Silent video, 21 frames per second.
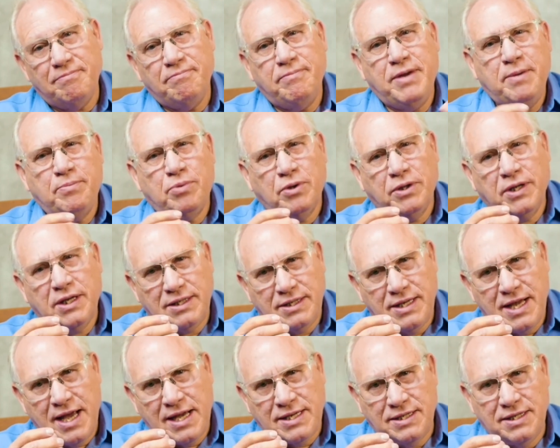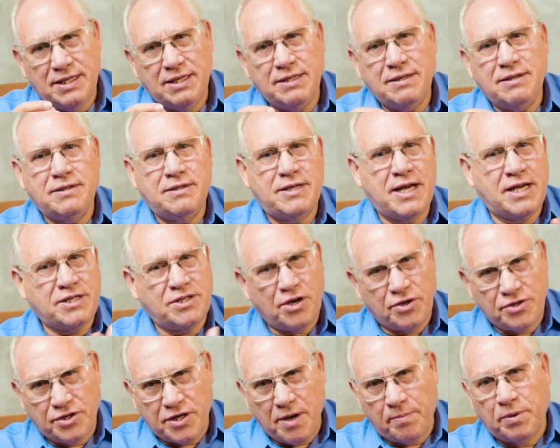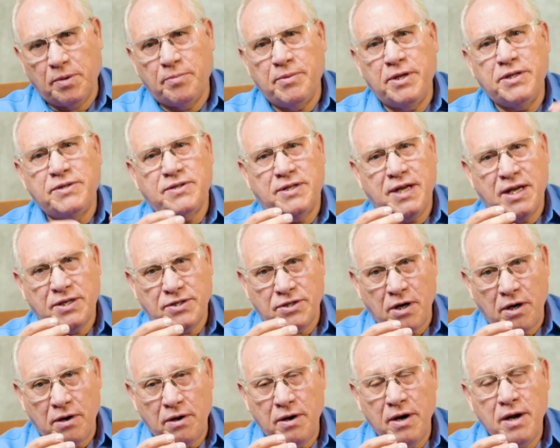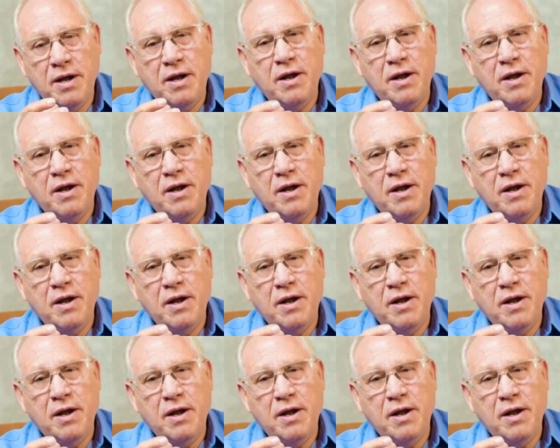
People that test it, test our supplements, test our